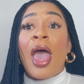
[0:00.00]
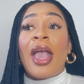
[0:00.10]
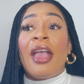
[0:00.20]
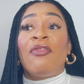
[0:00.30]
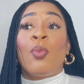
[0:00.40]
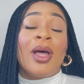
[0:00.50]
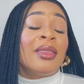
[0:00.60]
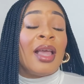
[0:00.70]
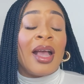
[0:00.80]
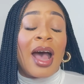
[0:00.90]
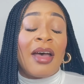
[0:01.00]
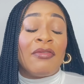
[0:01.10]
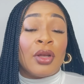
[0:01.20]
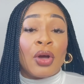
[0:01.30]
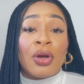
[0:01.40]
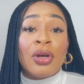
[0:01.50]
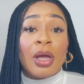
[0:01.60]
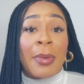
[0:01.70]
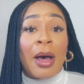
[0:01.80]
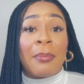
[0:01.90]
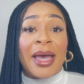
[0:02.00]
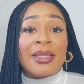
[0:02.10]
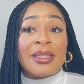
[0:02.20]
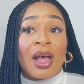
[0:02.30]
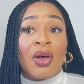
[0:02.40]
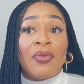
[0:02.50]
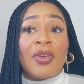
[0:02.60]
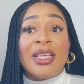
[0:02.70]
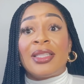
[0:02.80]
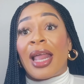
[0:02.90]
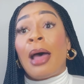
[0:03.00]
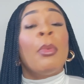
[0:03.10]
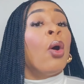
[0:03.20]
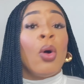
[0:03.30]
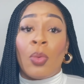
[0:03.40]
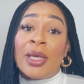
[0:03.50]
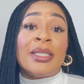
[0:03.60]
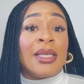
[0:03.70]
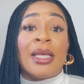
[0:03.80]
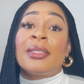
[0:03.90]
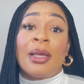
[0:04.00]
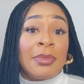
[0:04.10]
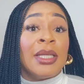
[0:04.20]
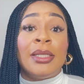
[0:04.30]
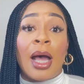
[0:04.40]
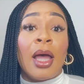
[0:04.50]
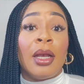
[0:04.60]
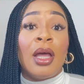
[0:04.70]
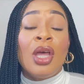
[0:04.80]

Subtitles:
If one thing I've learned about myself is that I'm gonna always get something done.